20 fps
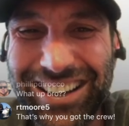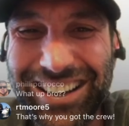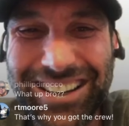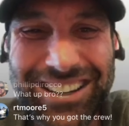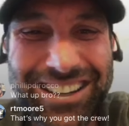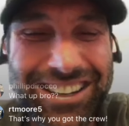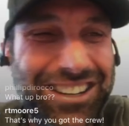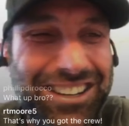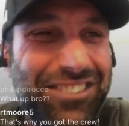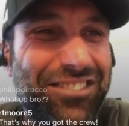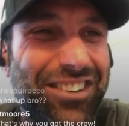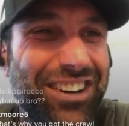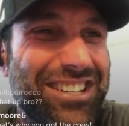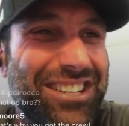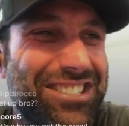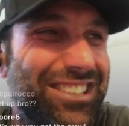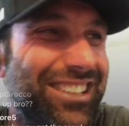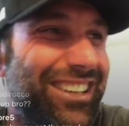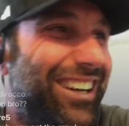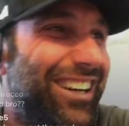
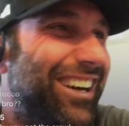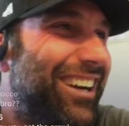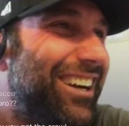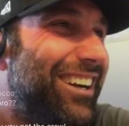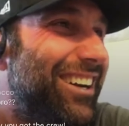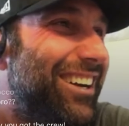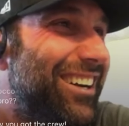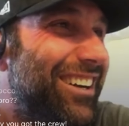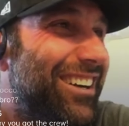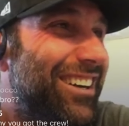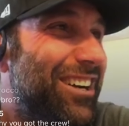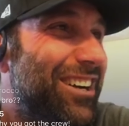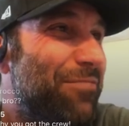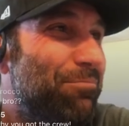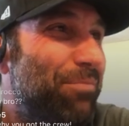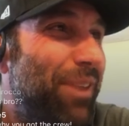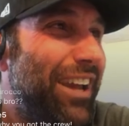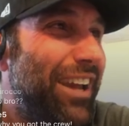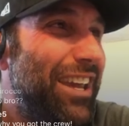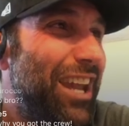For sure.
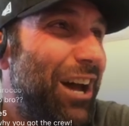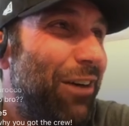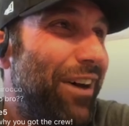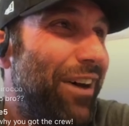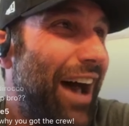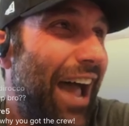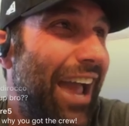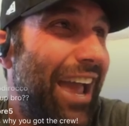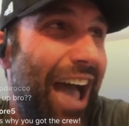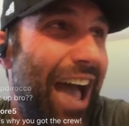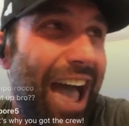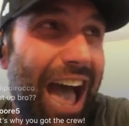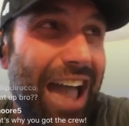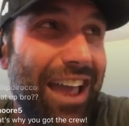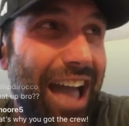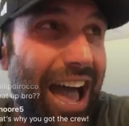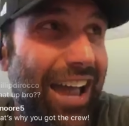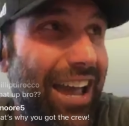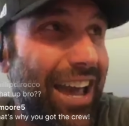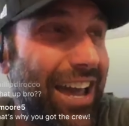But you know what?
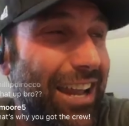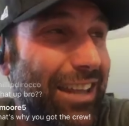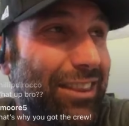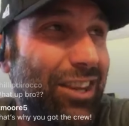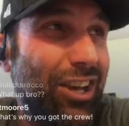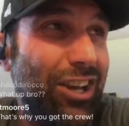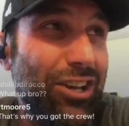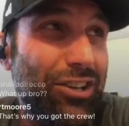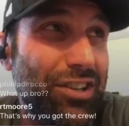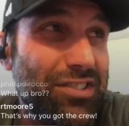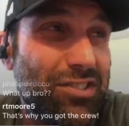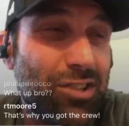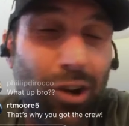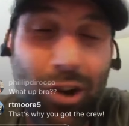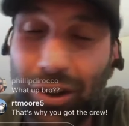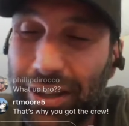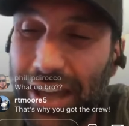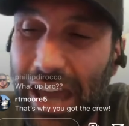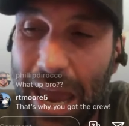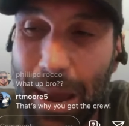I got to tell you, this
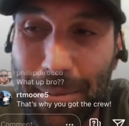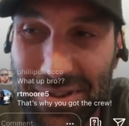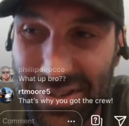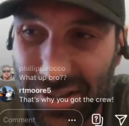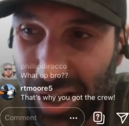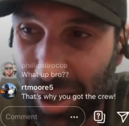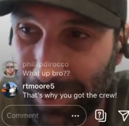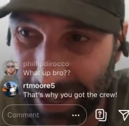whole game is all